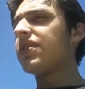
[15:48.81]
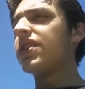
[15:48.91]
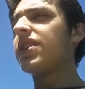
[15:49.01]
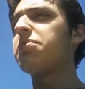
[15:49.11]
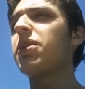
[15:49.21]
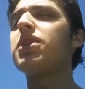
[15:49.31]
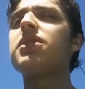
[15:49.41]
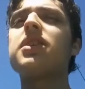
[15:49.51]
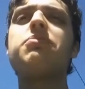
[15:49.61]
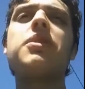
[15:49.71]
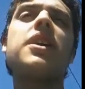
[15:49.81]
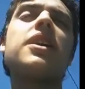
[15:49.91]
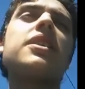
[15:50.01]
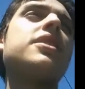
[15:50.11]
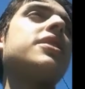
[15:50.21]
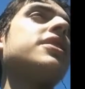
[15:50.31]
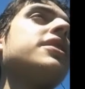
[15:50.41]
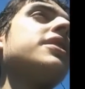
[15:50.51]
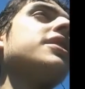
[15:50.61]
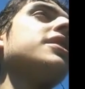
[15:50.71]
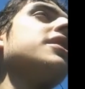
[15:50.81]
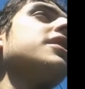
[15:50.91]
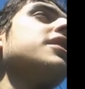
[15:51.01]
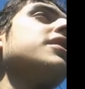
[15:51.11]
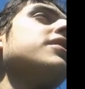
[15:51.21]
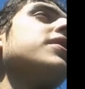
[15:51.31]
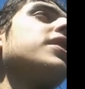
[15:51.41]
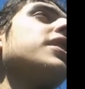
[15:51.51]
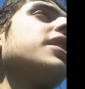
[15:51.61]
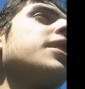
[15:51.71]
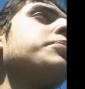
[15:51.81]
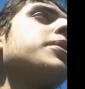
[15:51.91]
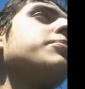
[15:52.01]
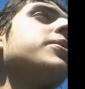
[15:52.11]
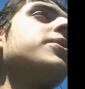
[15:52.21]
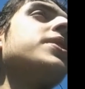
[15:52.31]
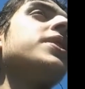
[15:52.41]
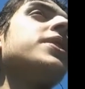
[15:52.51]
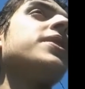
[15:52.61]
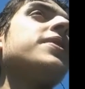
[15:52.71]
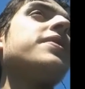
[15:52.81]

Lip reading: But Empire Strikes Back, fucking epic movie.